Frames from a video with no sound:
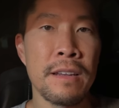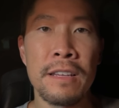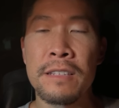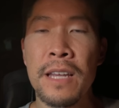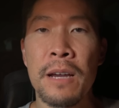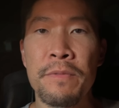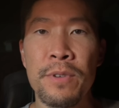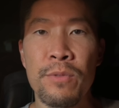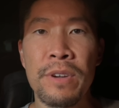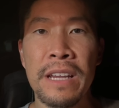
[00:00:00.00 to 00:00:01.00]
it's time for
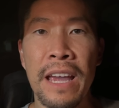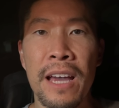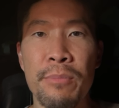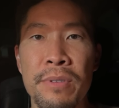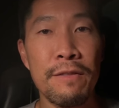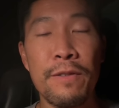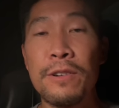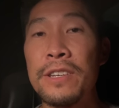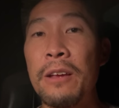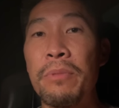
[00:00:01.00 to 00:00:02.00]
the recap.
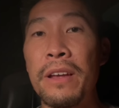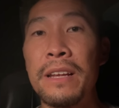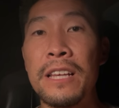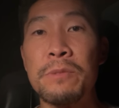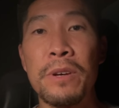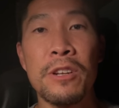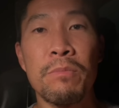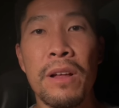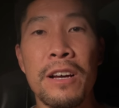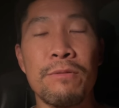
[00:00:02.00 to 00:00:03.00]
First game plan against Mental
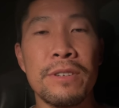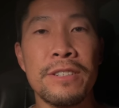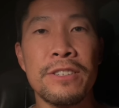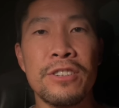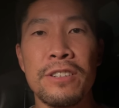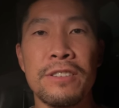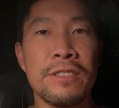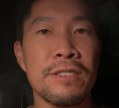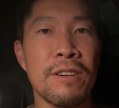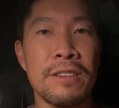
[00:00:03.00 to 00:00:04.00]
Block was just
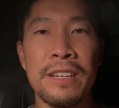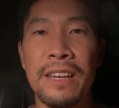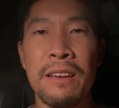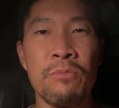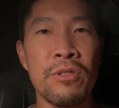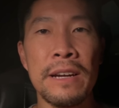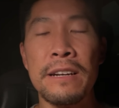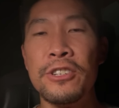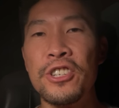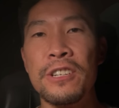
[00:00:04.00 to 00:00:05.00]
start to get more
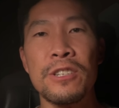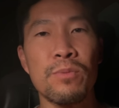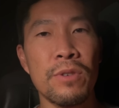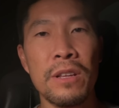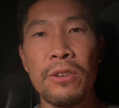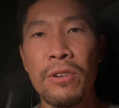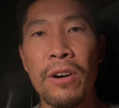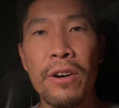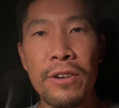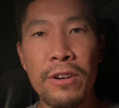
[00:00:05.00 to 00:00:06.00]
energy and just work a little
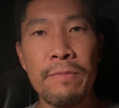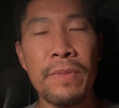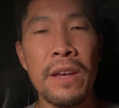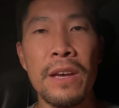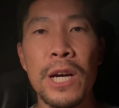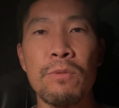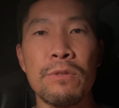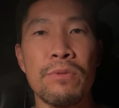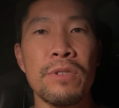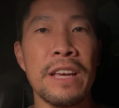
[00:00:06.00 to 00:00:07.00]
harder. We
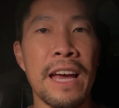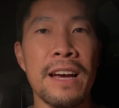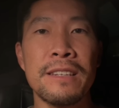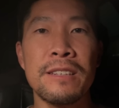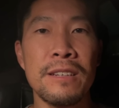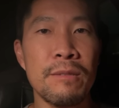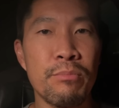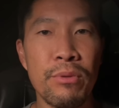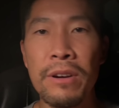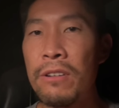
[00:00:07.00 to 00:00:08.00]
really had to
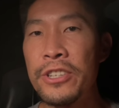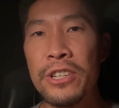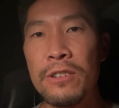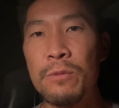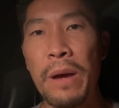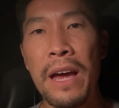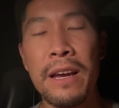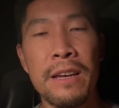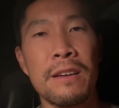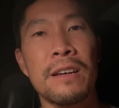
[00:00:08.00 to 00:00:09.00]
bring our cheers
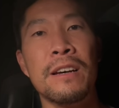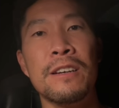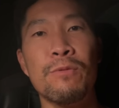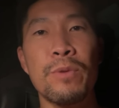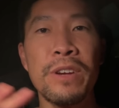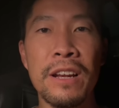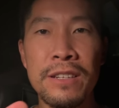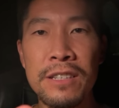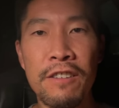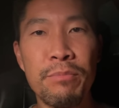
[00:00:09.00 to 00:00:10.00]
back. Uh, when we get a
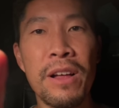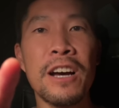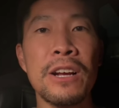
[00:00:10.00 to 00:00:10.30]
stuff block,